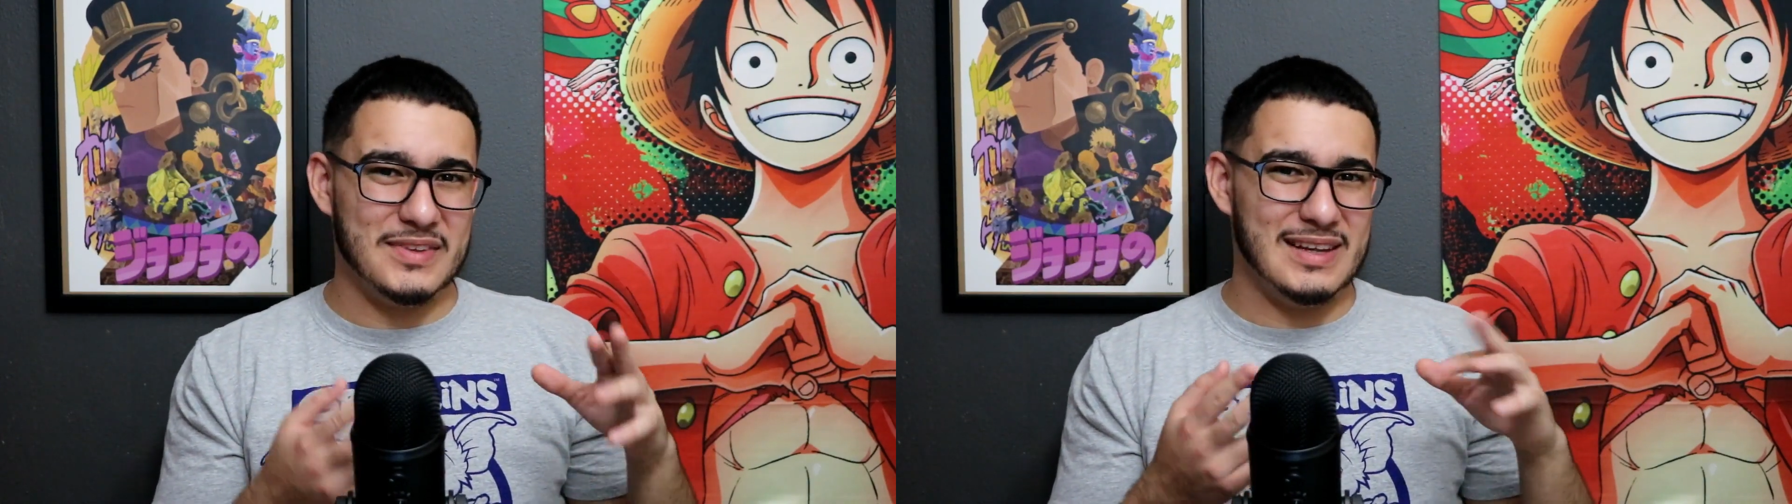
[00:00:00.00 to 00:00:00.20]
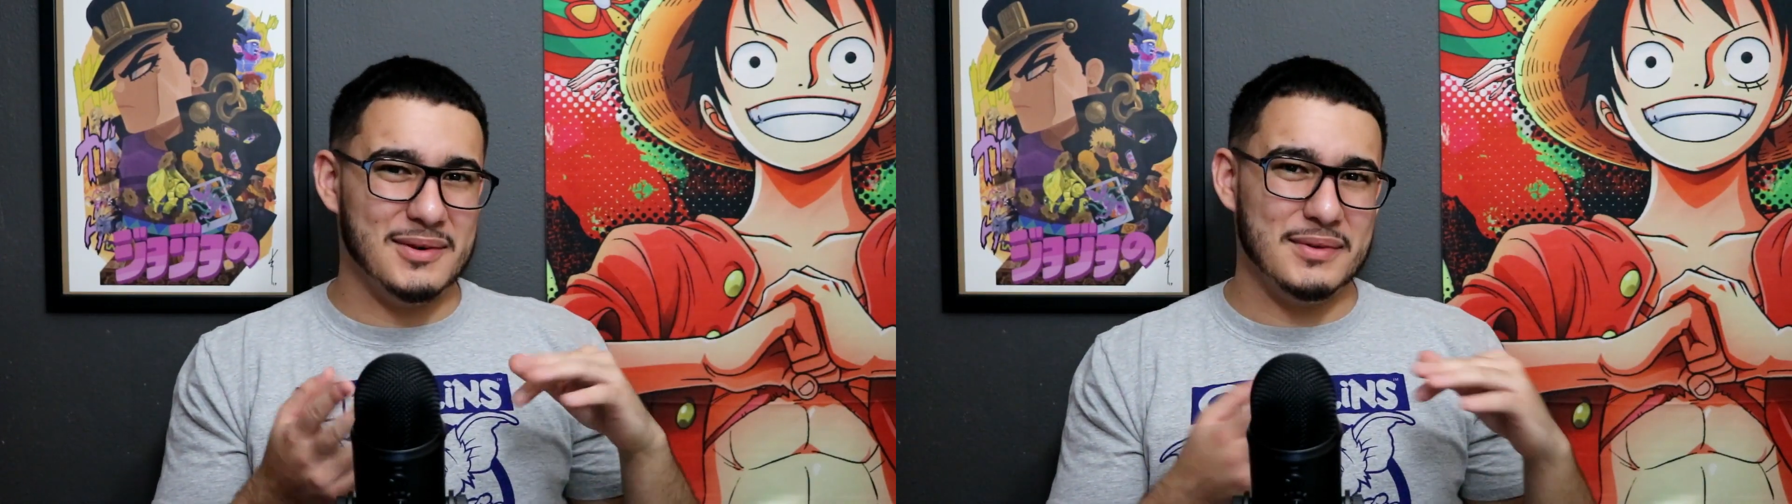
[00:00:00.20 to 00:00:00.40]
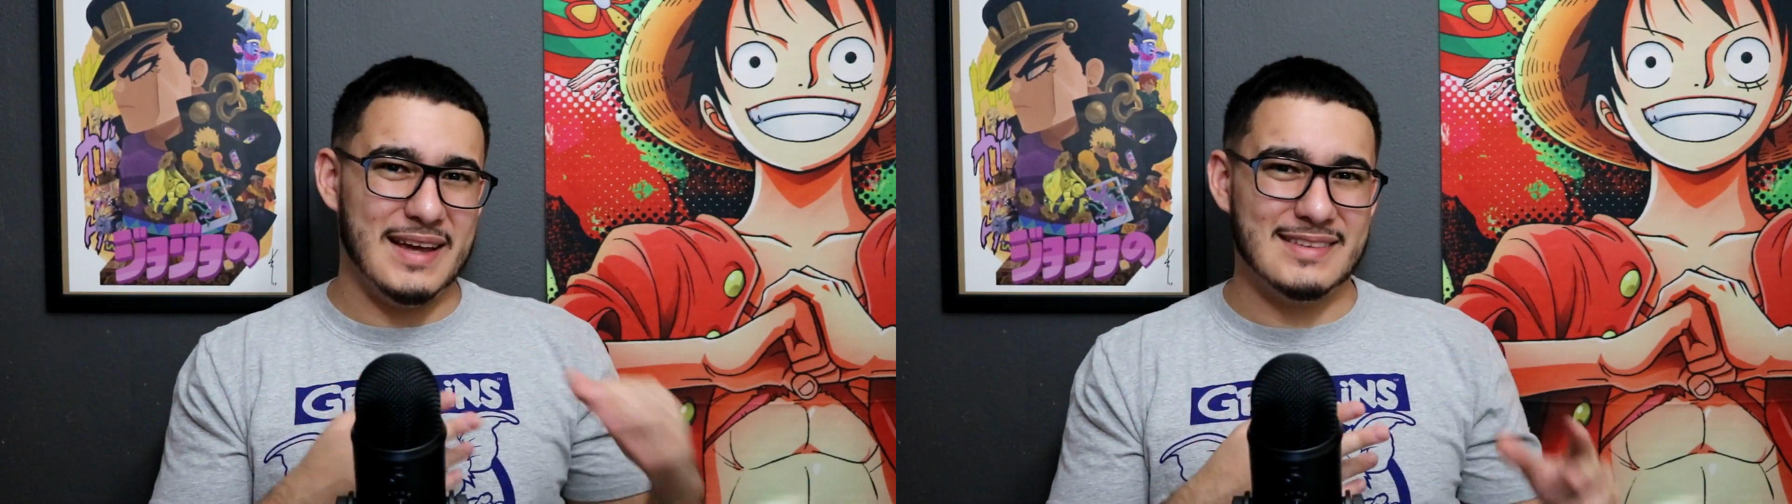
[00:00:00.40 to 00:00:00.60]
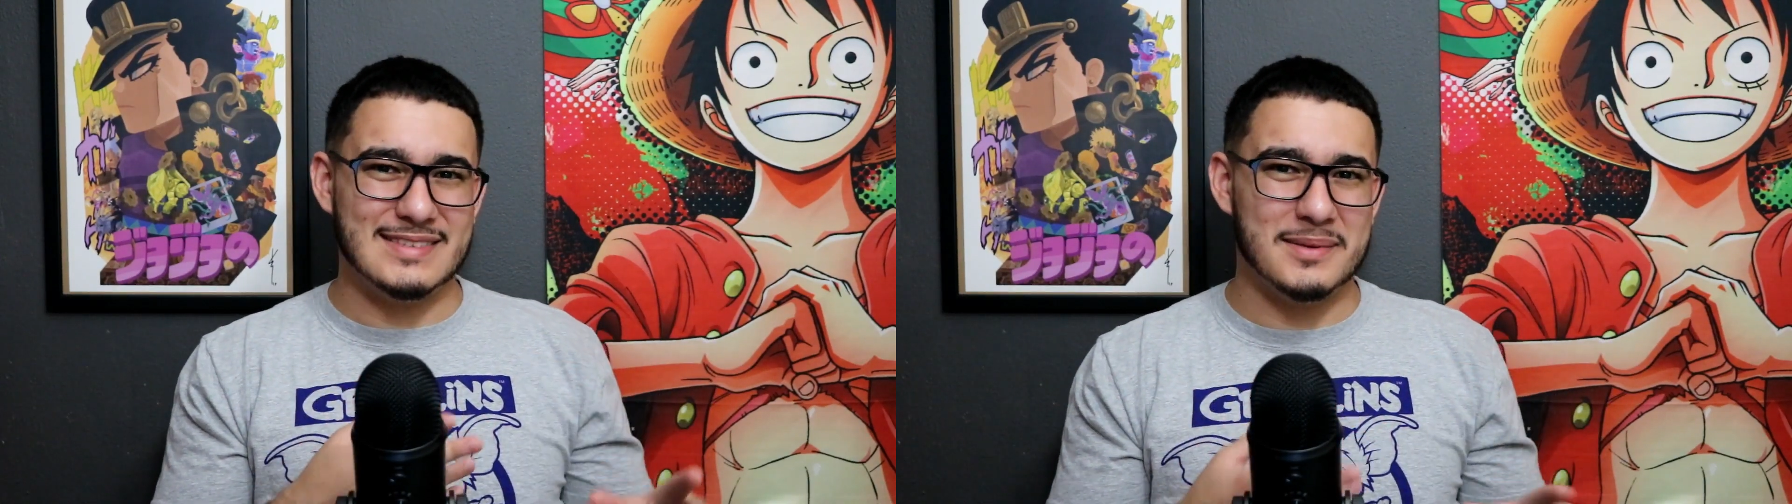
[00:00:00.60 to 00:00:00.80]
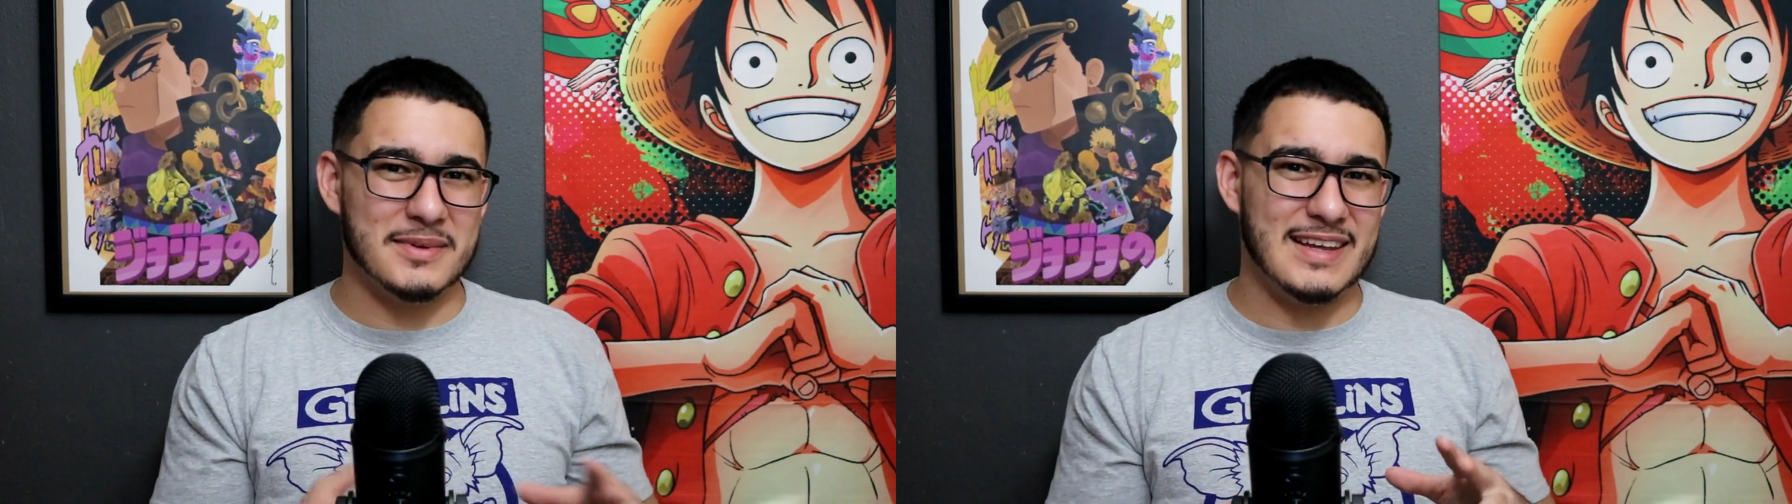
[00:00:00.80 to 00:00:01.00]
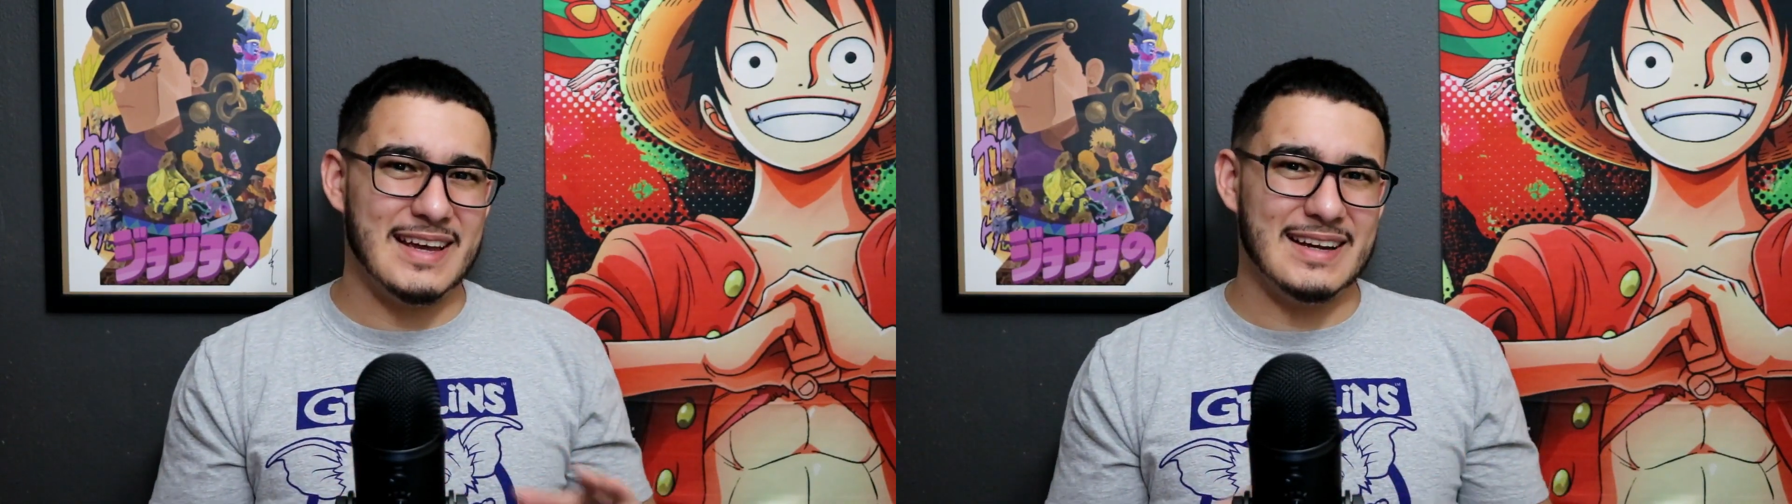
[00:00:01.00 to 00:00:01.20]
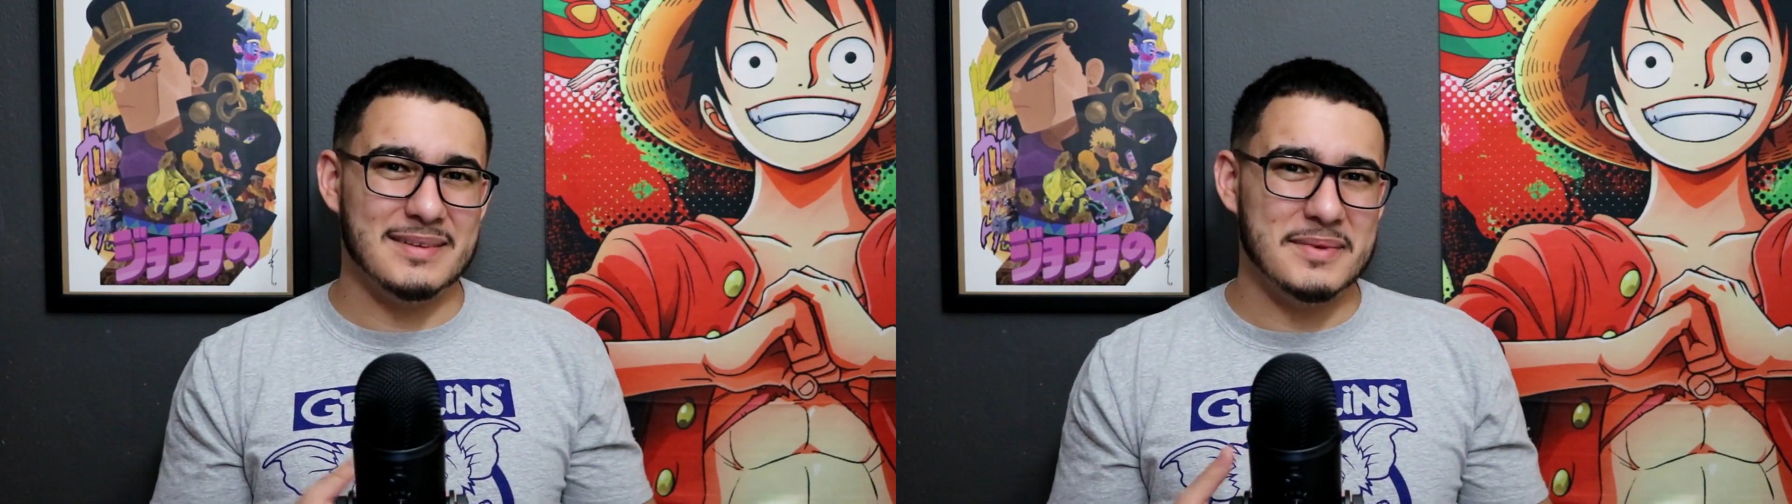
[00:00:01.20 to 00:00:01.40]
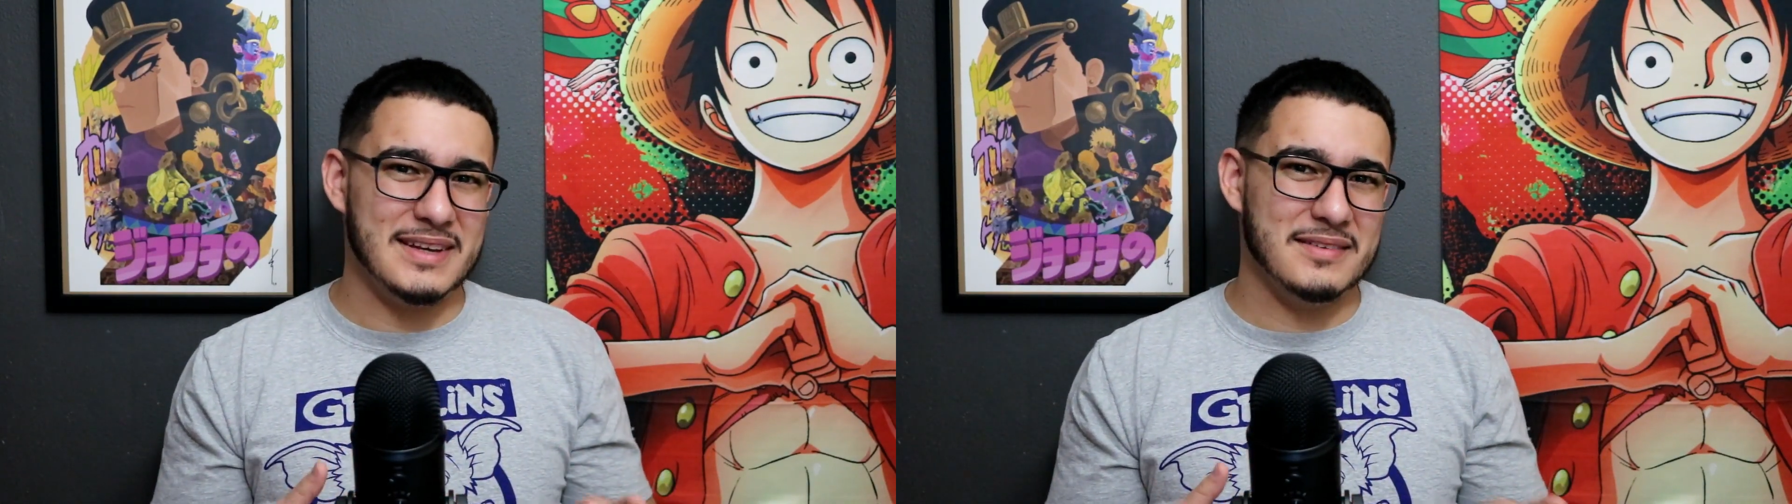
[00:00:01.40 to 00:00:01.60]
that little dance number they had at
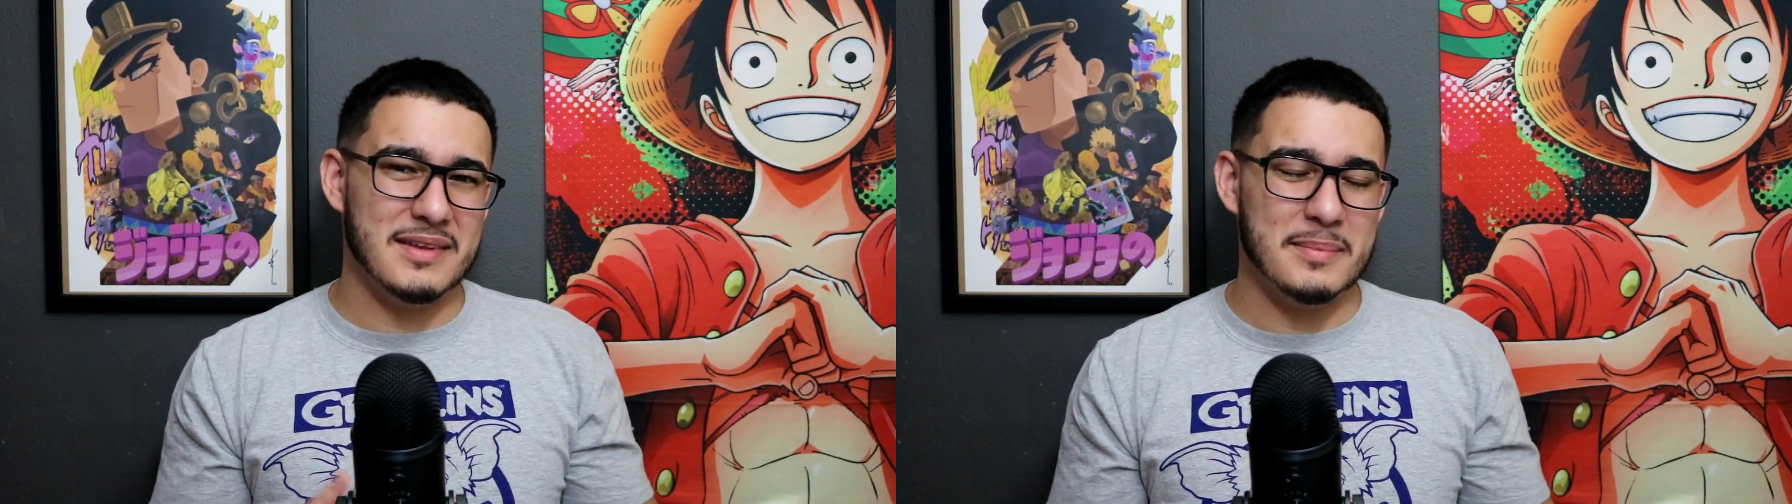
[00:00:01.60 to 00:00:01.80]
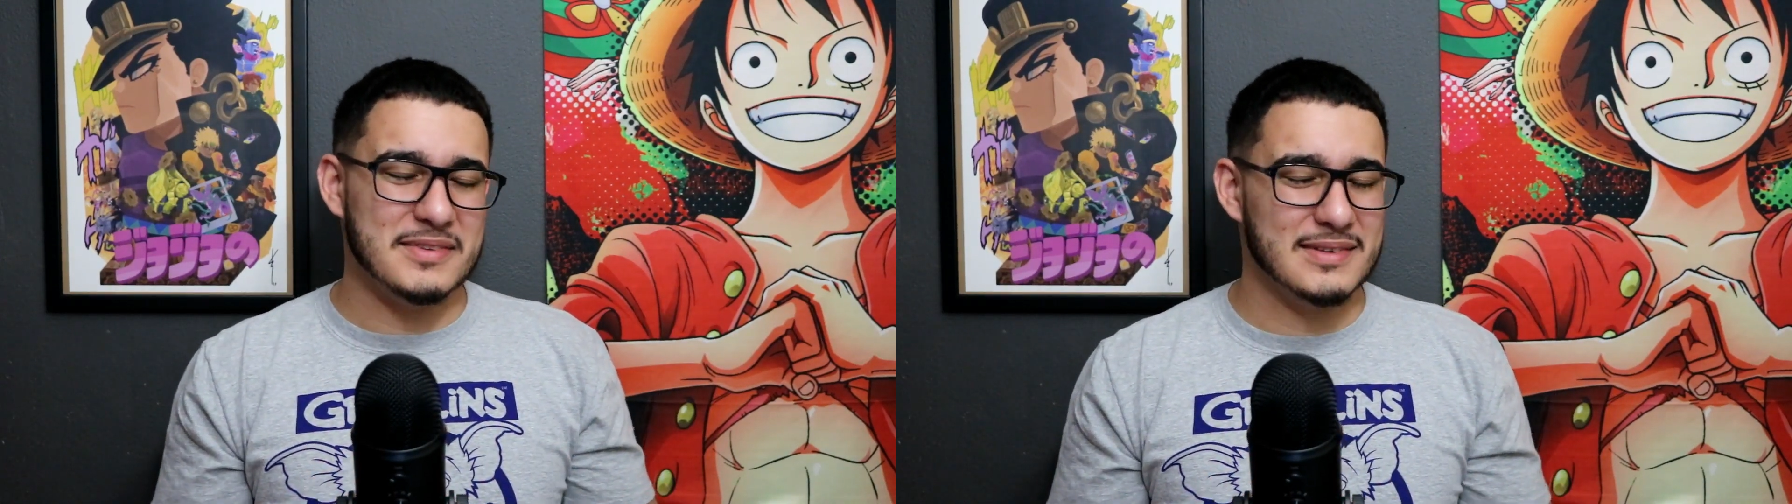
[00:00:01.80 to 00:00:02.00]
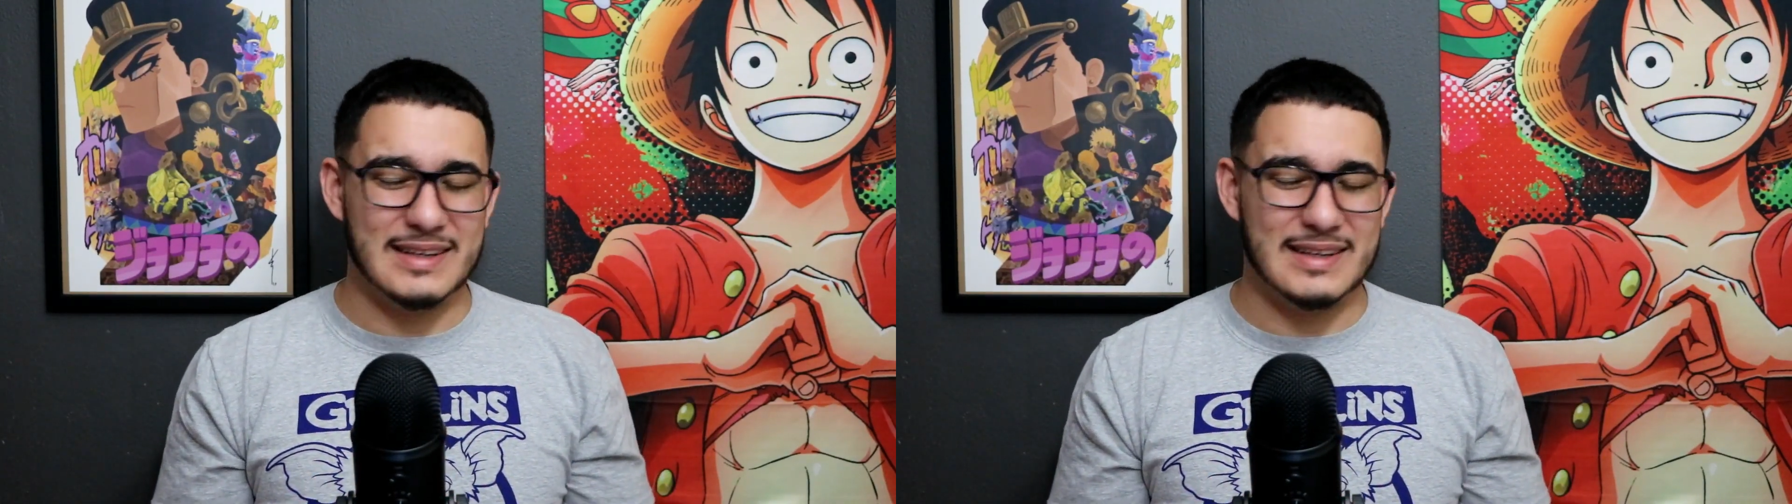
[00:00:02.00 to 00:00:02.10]
the beginning of the episode.